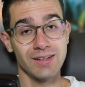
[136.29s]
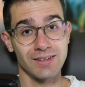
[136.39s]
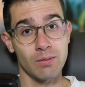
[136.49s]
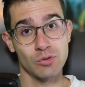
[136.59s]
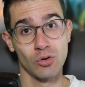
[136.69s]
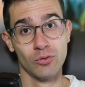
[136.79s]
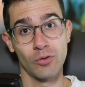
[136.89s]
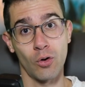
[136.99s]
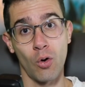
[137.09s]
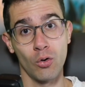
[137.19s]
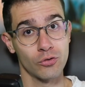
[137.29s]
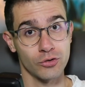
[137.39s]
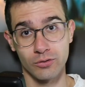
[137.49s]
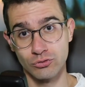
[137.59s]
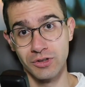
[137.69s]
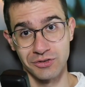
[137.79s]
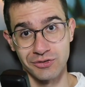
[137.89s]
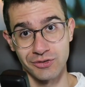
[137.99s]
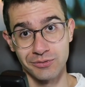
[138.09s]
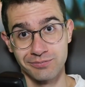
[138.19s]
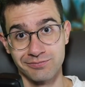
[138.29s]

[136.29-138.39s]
time zones for all sorts of reasons.